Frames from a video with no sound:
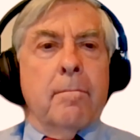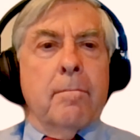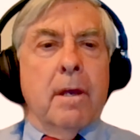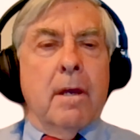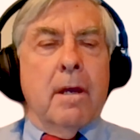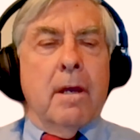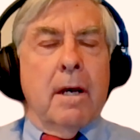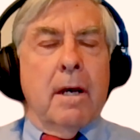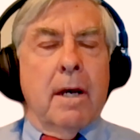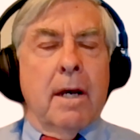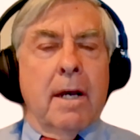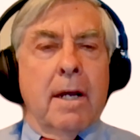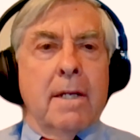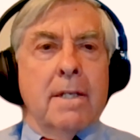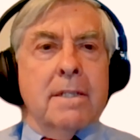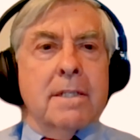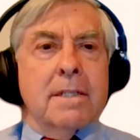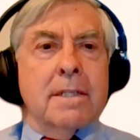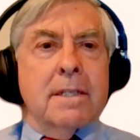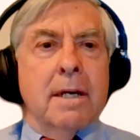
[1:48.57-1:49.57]

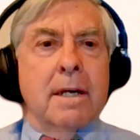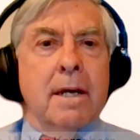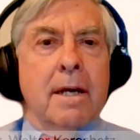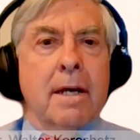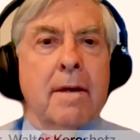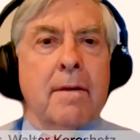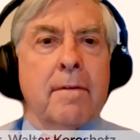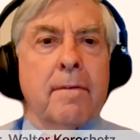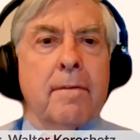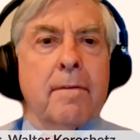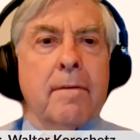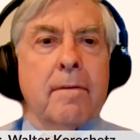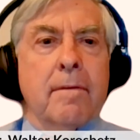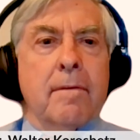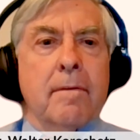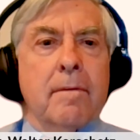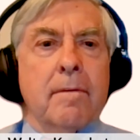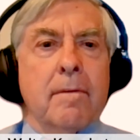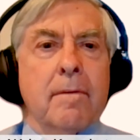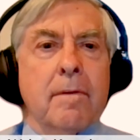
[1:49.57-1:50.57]
because, uh,
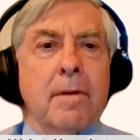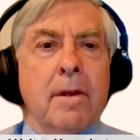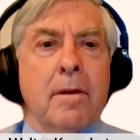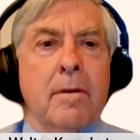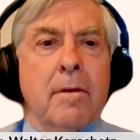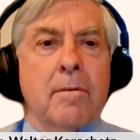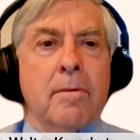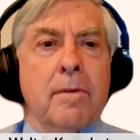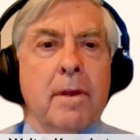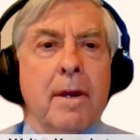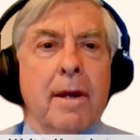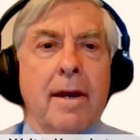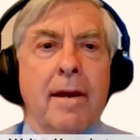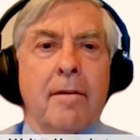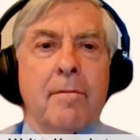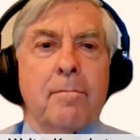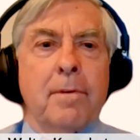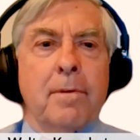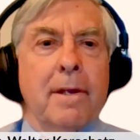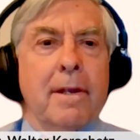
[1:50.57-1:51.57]
you know, there
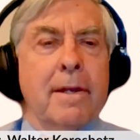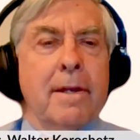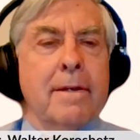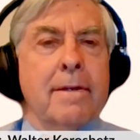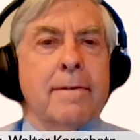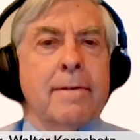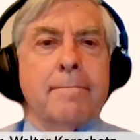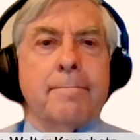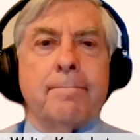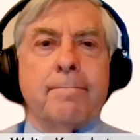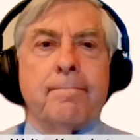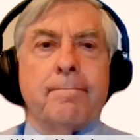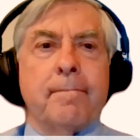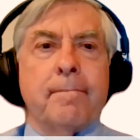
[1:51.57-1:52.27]
have been,